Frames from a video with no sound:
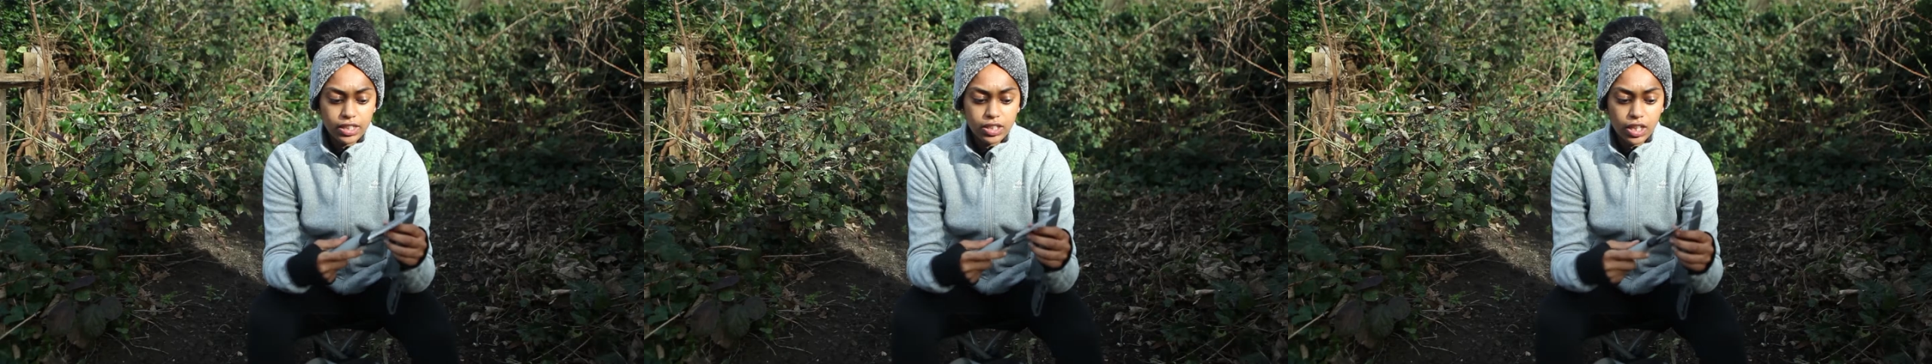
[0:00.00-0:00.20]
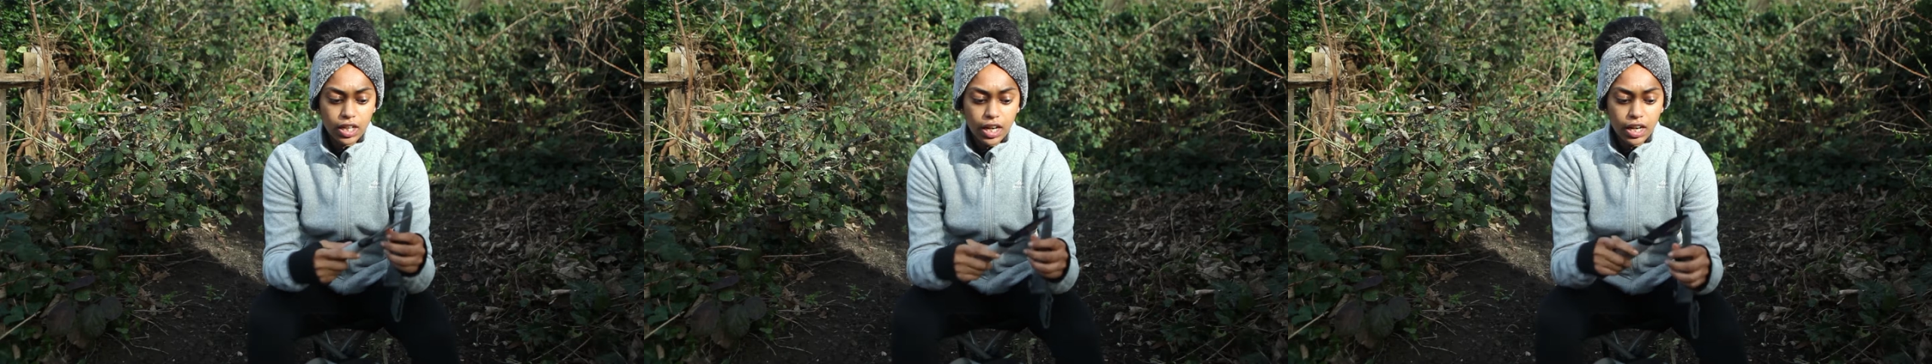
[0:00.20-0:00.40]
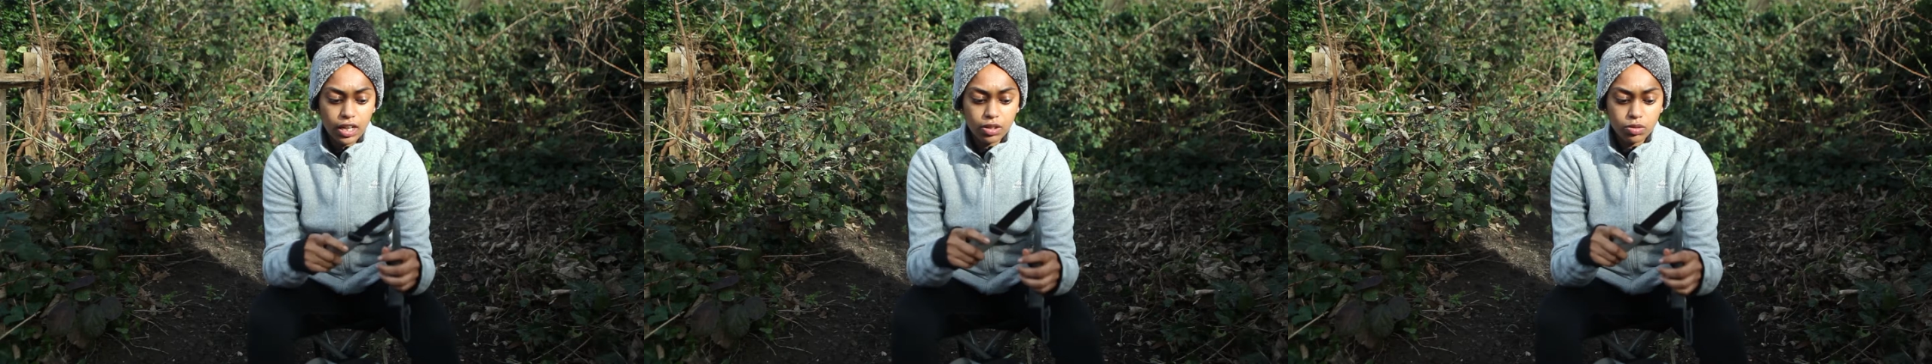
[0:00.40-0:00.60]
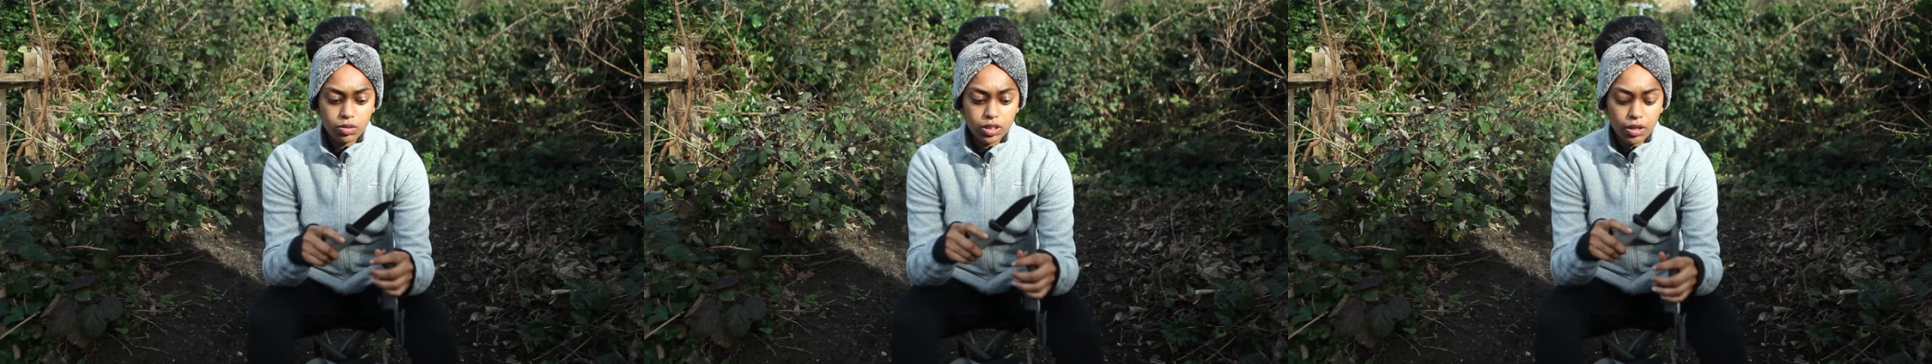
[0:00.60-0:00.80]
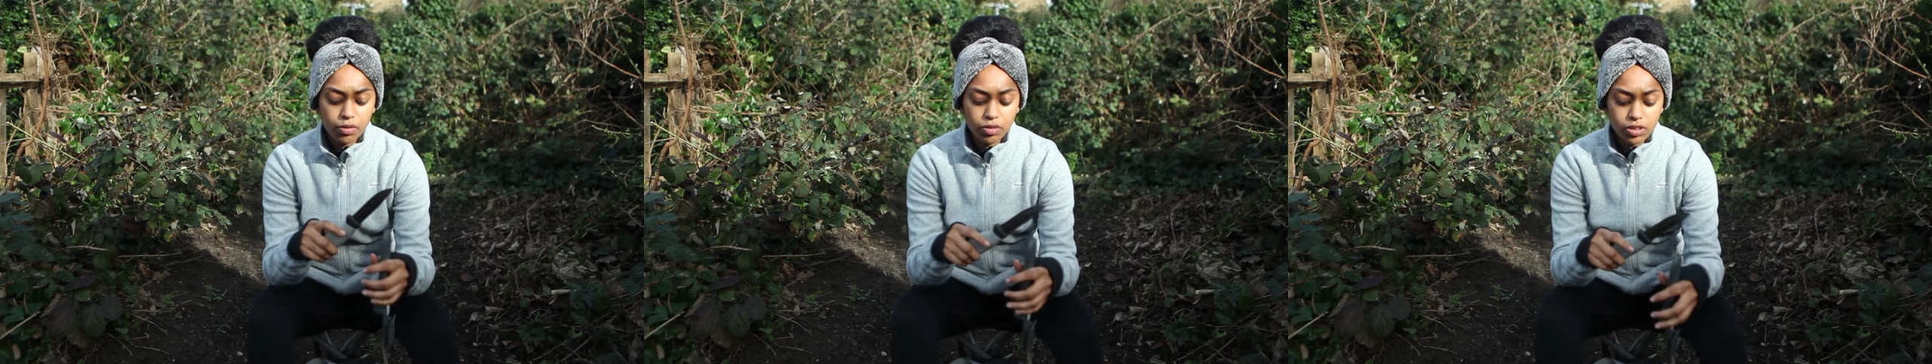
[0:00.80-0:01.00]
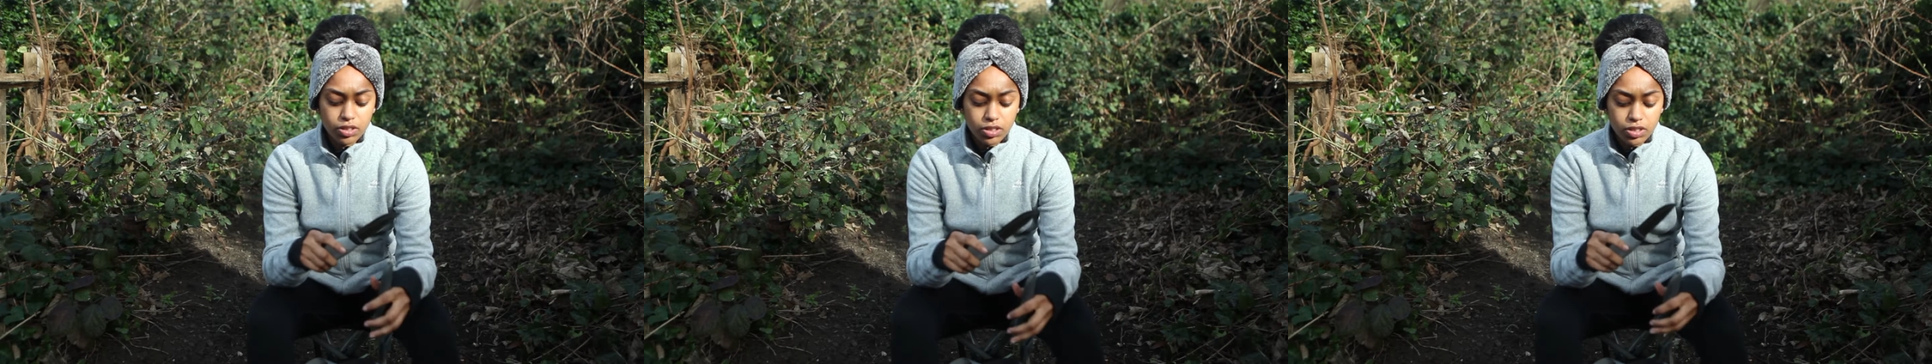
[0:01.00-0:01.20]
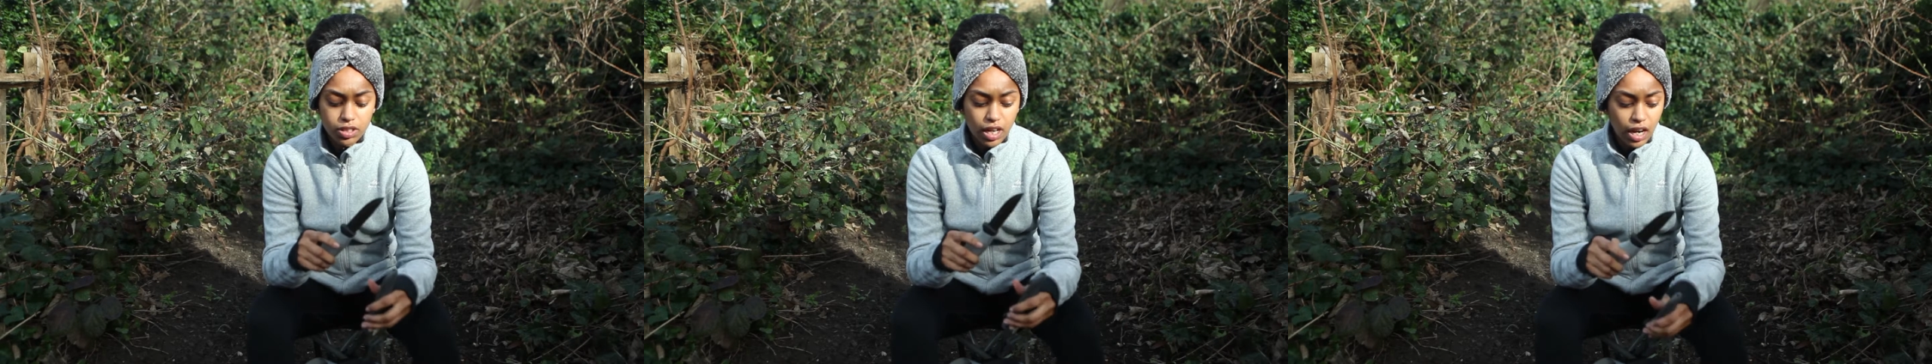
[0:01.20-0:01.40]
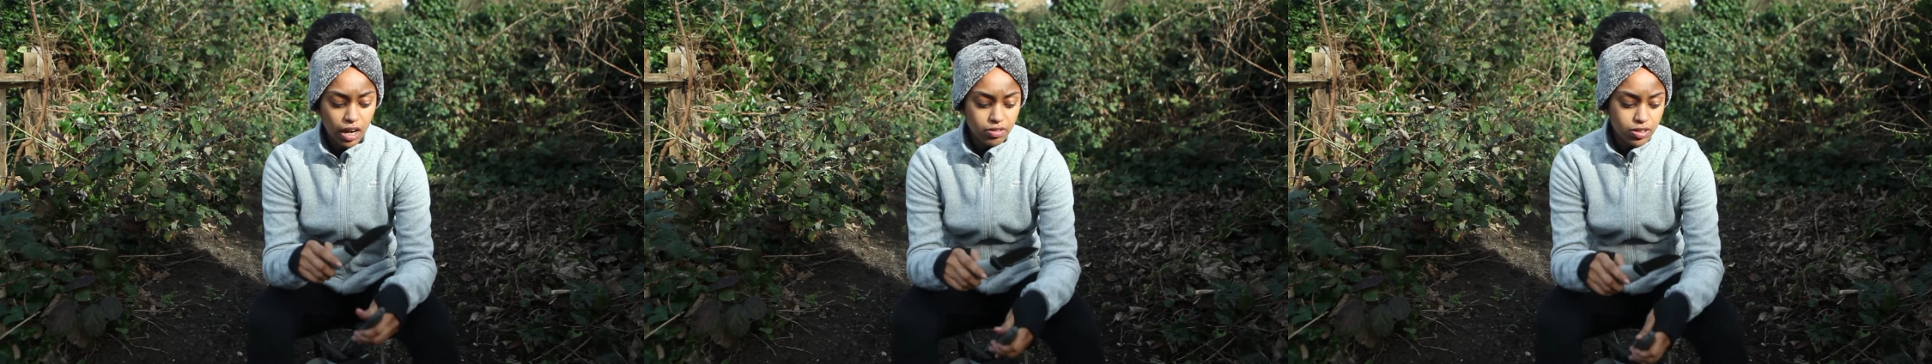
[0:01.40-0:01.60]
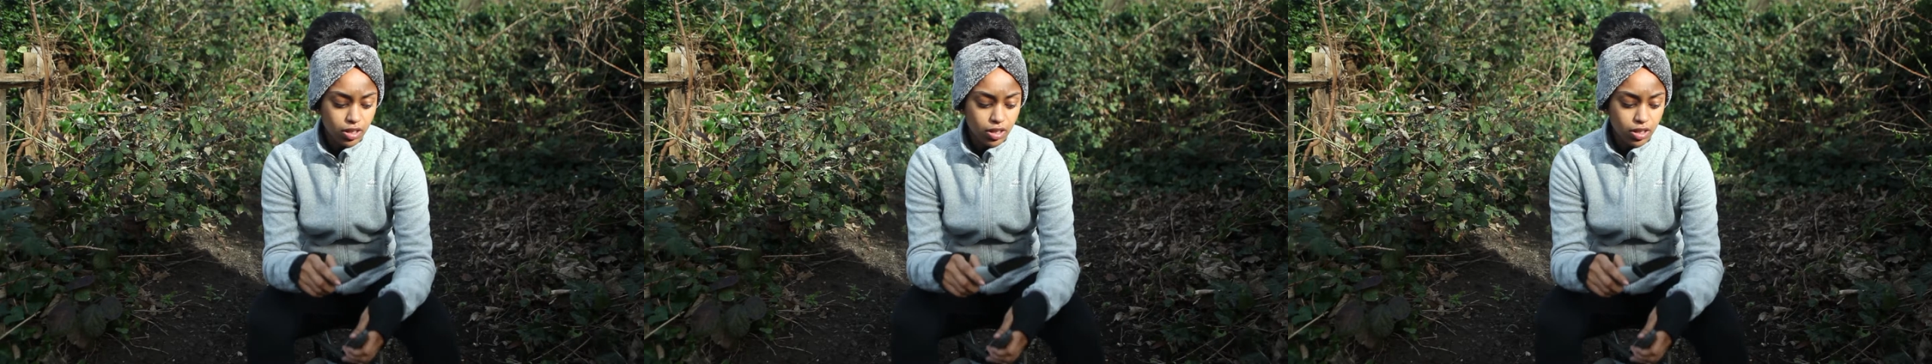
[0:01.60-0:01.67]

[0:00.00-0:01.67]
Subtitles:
to like, say for instance you have